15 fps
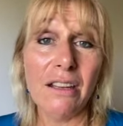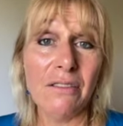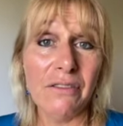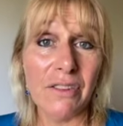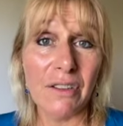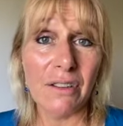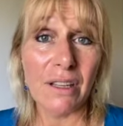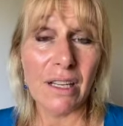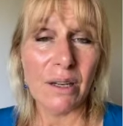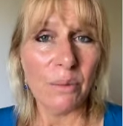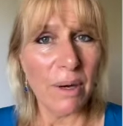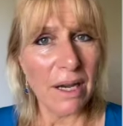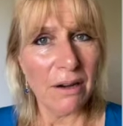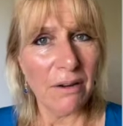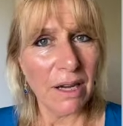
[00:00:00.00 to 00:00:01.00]
feel like,
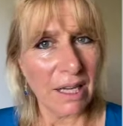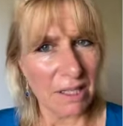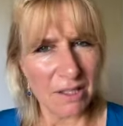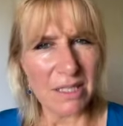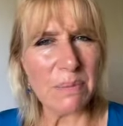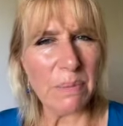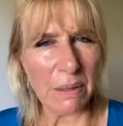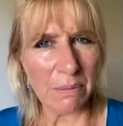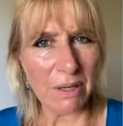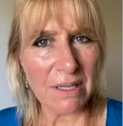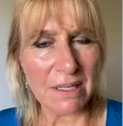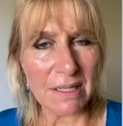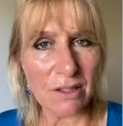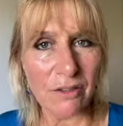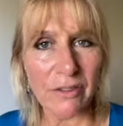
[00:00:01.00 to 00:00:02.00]
wow, I can just be
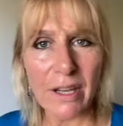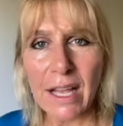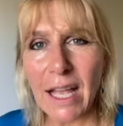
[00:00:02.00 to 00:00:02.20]
myself.